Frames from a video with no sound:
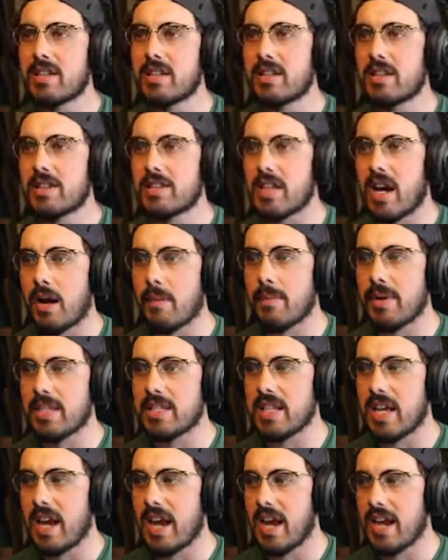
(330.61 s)
the
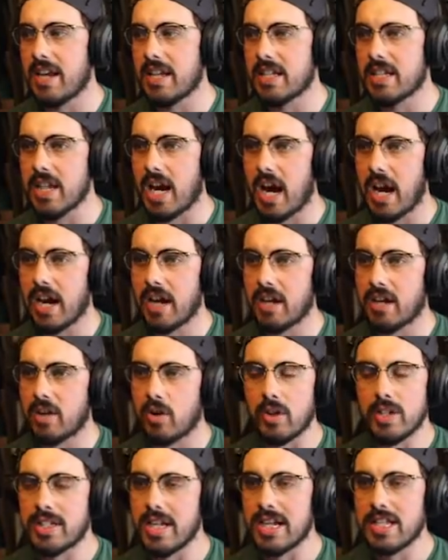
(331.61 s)
zombies in
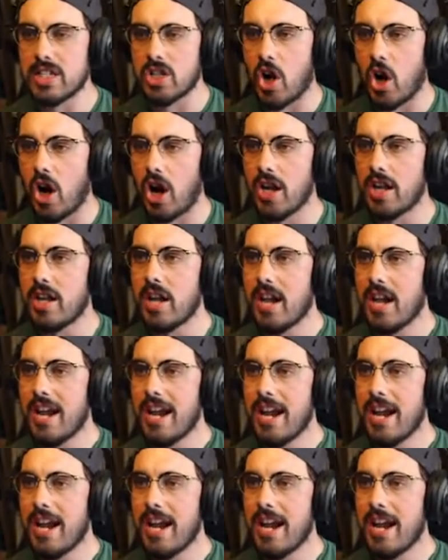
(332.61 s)
Days Gone